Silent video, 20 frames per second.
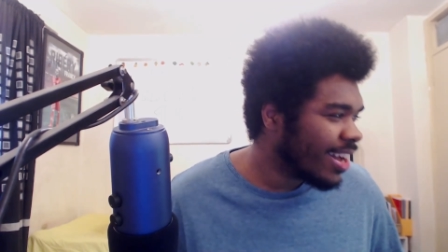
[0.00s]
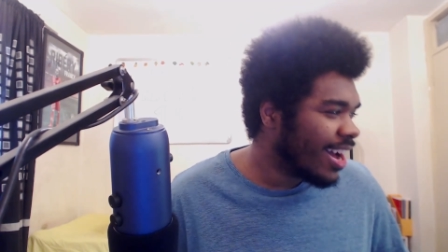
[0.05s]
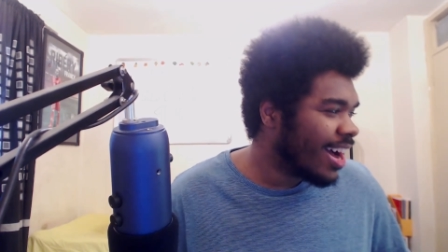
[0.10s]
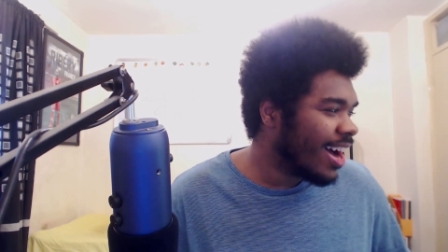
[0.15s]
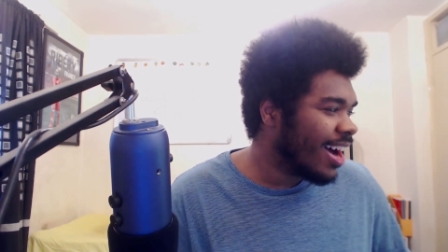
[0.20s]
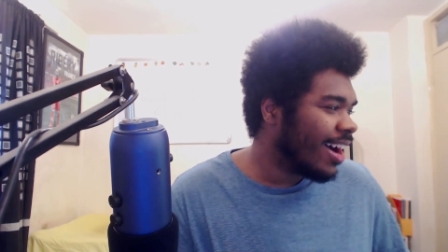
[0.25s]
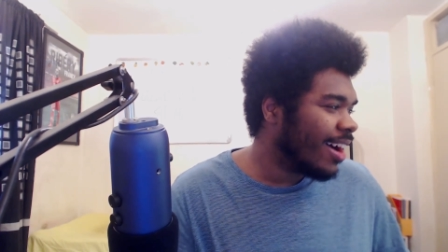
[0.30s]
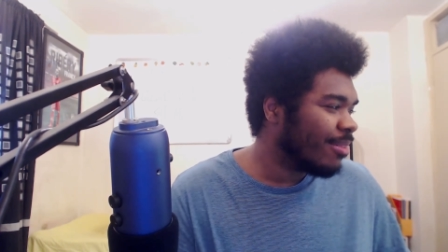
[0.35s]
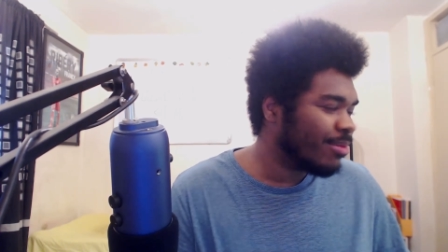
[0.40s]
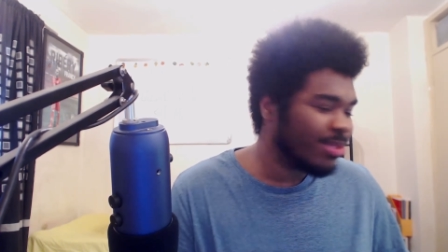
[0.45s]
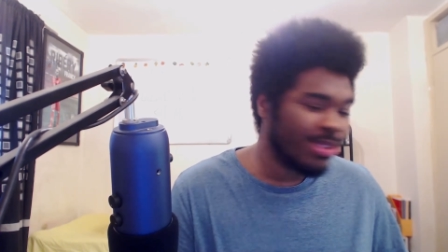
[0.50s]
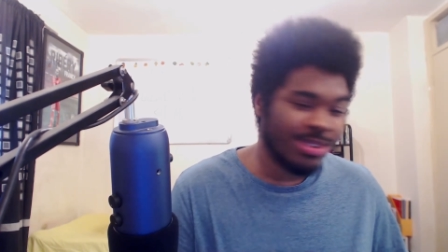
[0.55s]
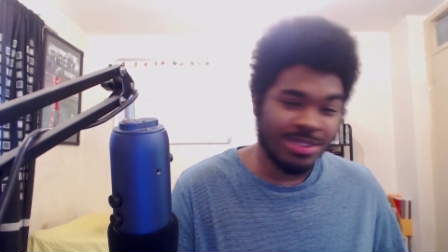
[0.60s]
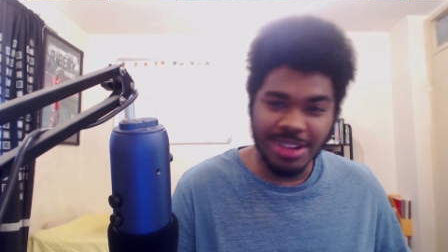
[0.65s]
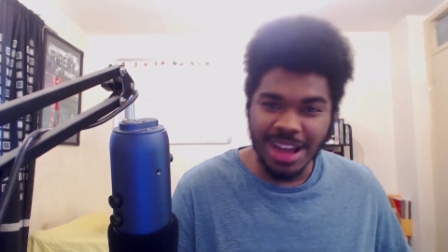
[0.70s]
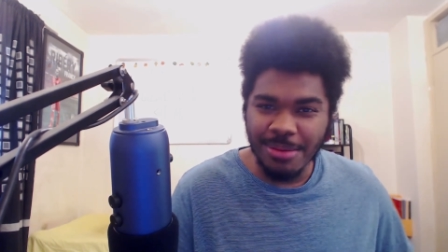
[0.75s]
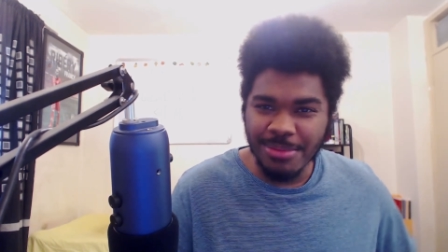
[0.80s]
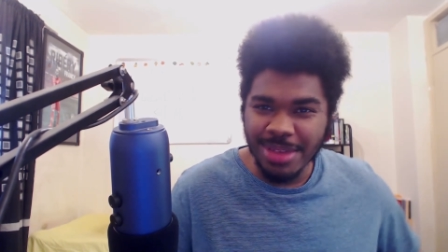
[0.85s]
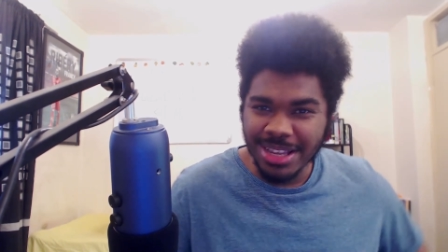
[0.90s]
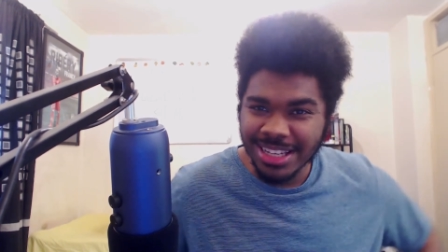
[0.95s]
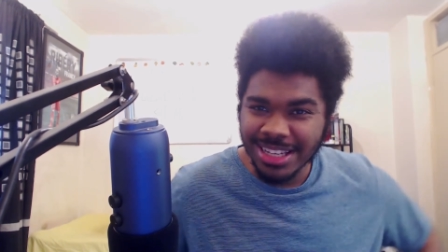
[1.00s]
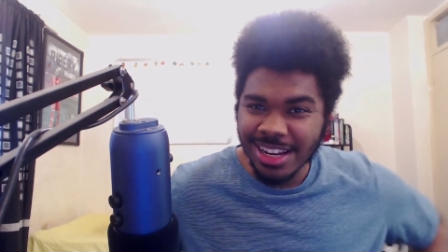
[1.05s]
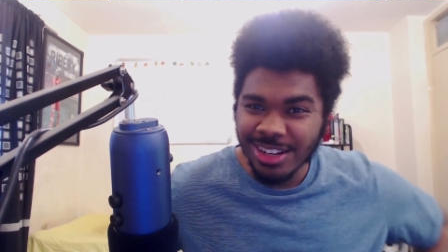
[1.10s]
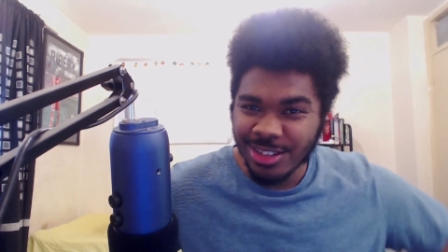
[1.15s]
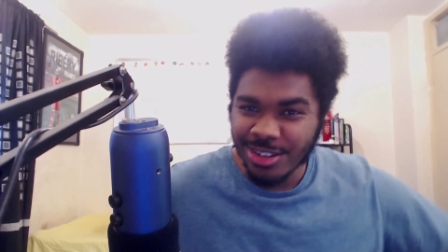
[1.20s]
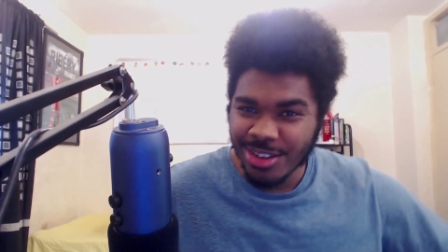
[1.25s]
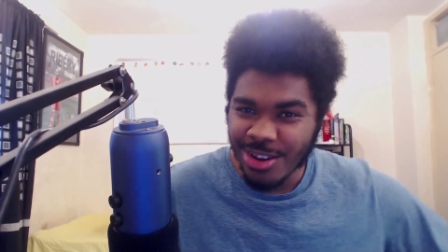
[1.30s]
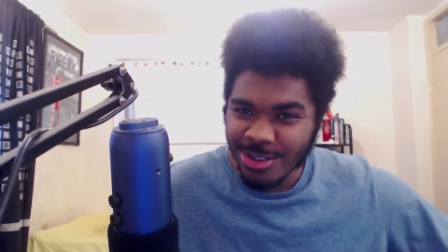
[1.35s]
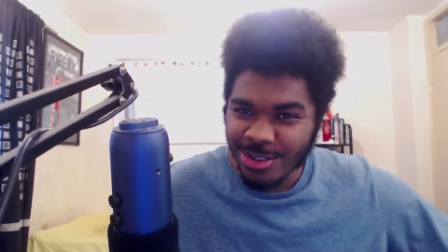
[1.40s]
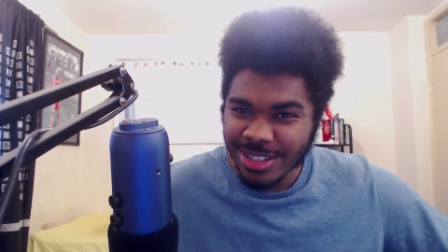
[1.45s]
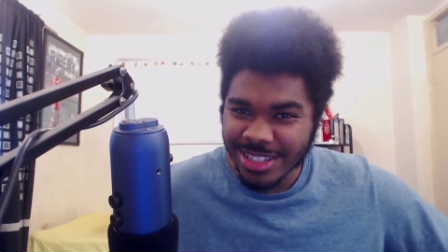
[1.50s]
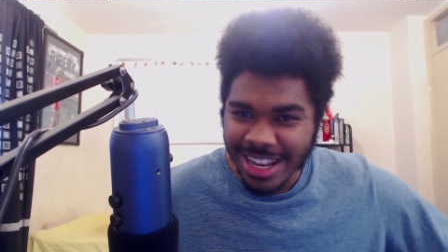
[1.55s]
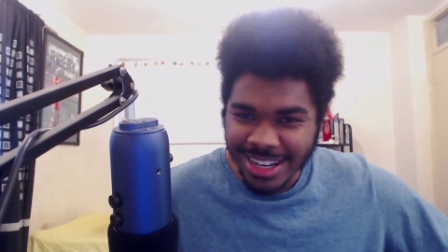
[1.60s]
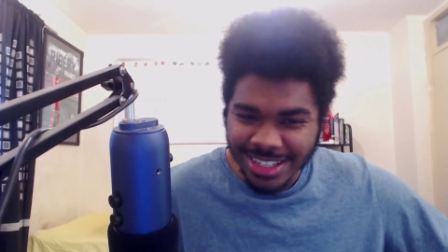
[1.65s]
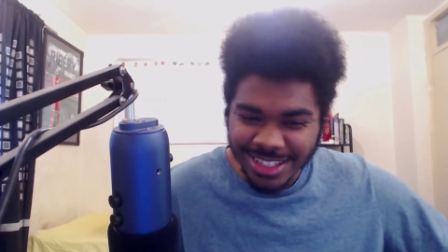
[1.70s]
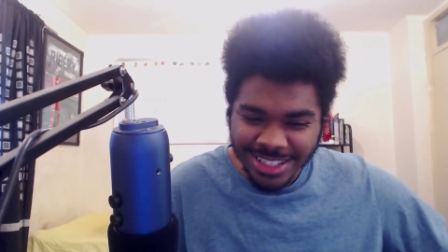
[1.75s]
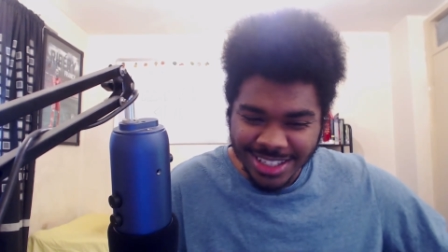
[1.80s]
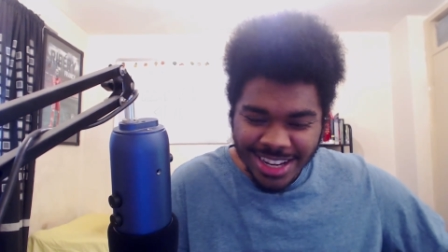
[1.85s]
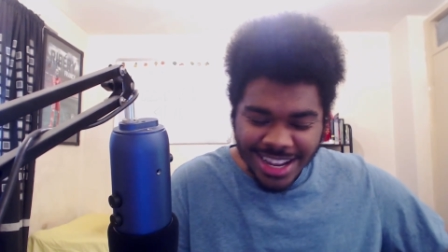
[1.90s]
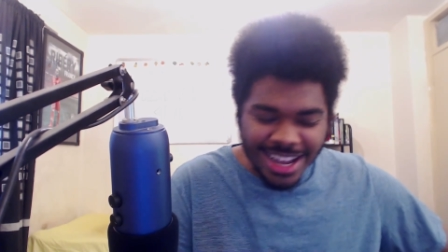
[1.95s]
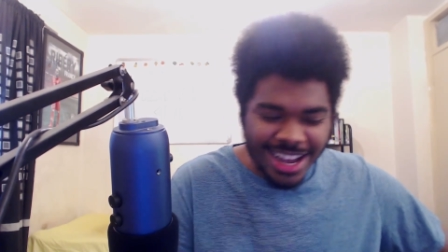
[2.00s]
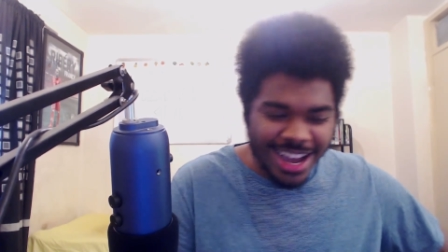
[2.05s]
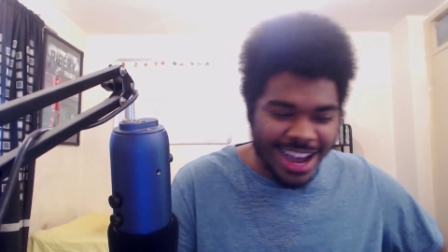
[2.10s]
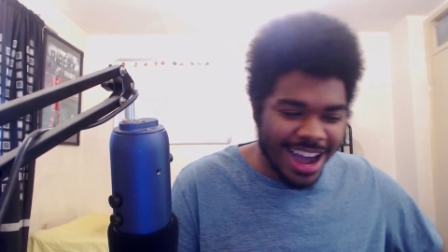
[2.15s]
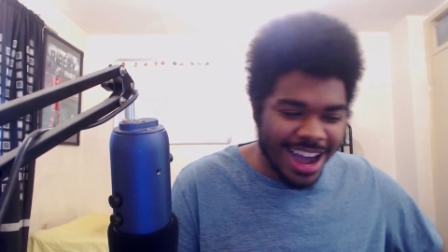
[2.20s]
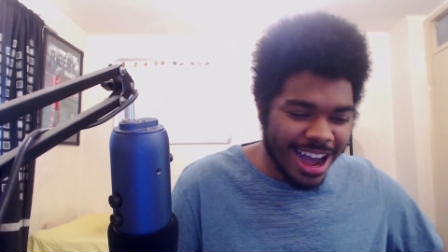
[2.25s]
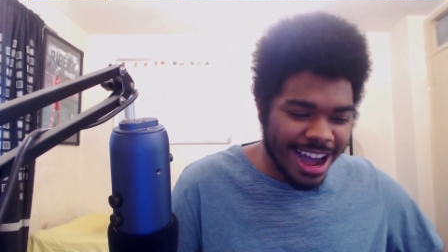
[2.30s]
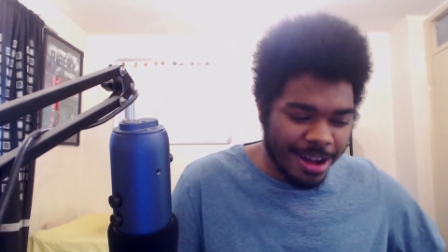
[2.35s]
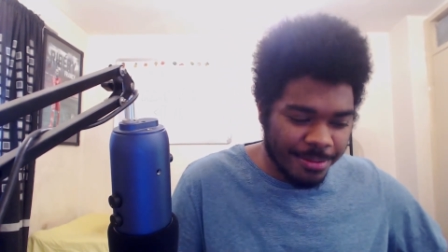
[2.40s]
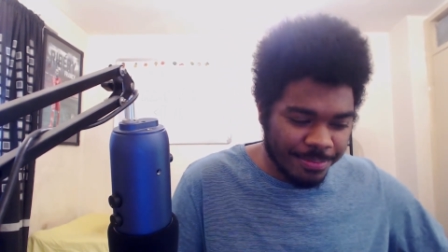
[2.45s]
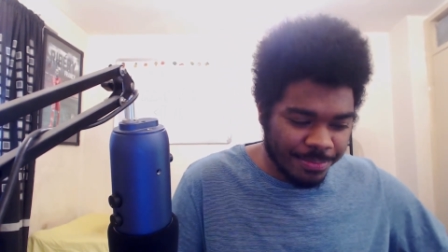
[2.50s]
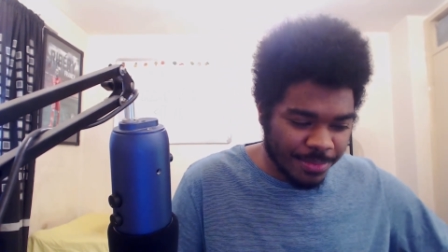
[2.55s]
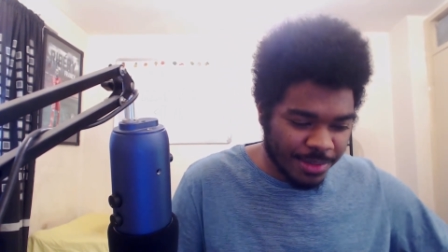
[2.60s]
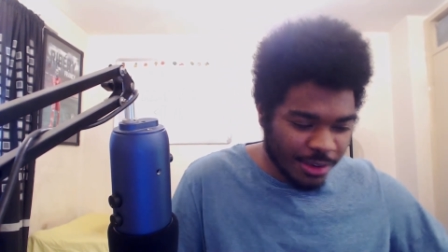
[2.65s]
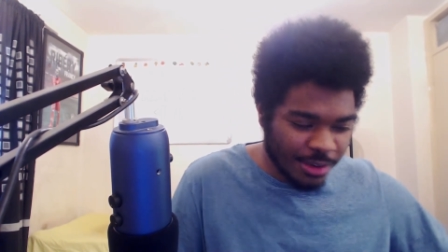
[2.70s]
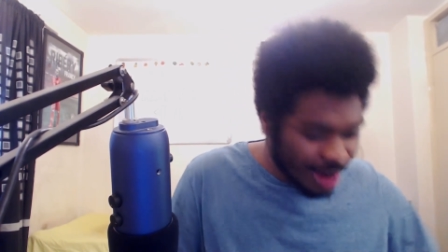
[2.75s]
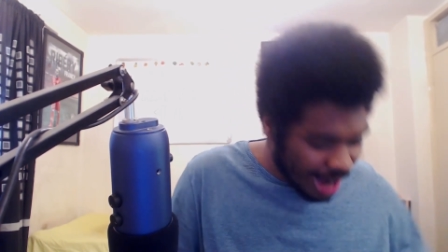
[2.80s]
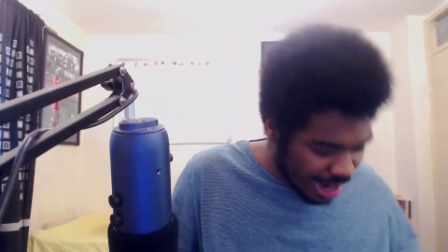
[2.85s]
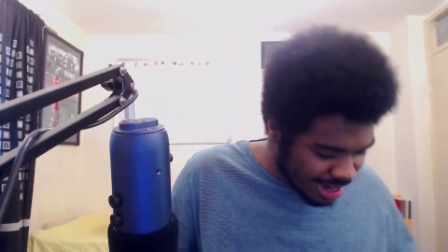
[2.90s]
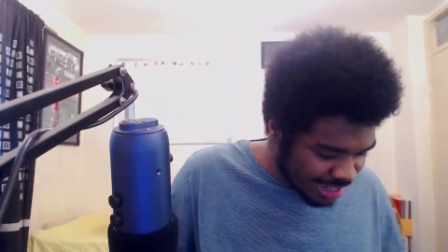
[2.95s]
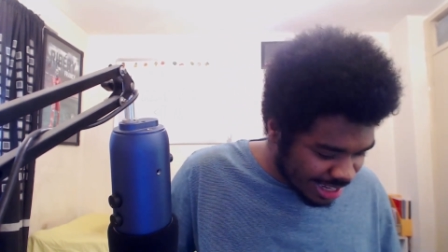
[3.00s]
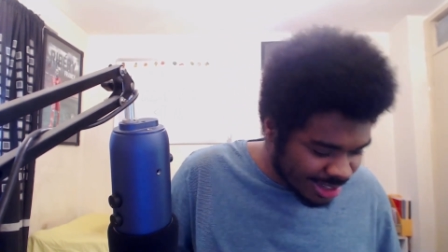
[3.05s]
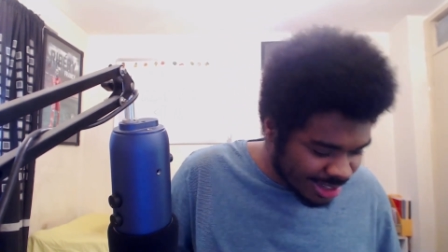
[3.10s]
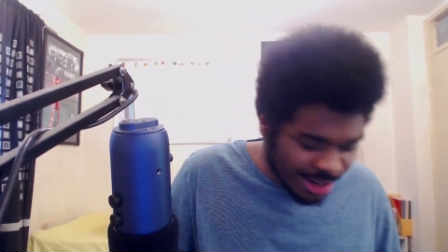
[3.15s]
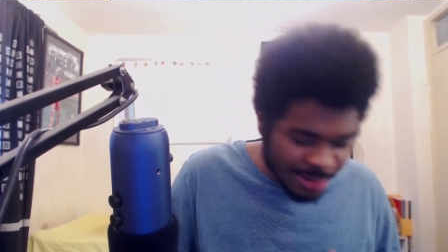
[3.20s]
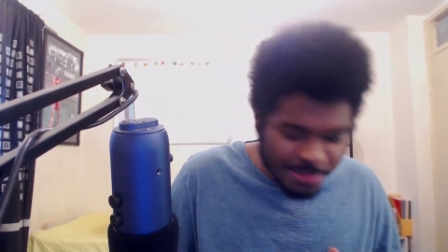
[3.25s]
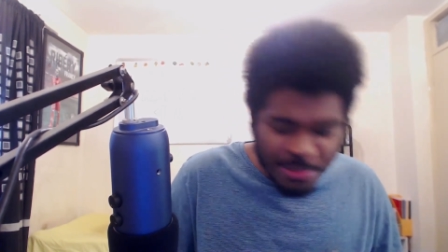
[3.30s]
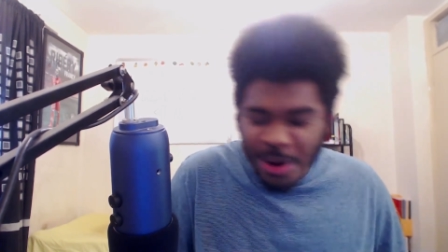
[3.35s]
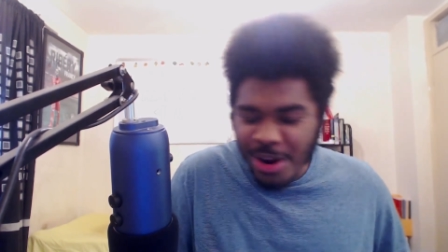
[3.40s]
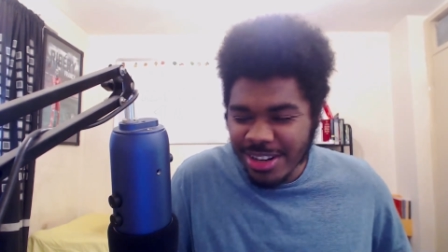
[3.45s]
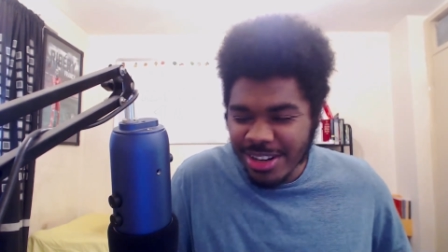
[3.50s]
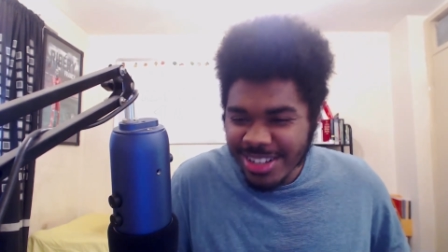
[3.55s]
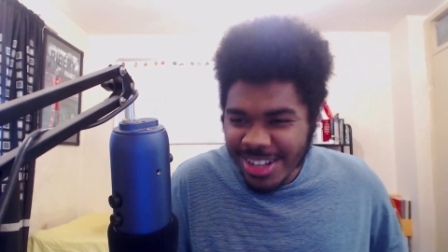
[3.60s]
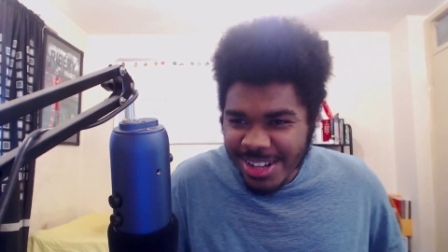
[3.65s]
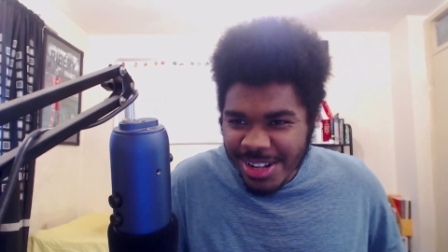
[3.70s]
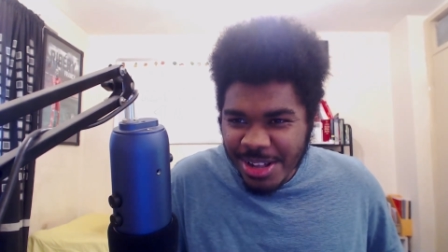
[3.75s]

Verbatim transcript: um, so that makes little to no sense. Um, regardless, that's not the point.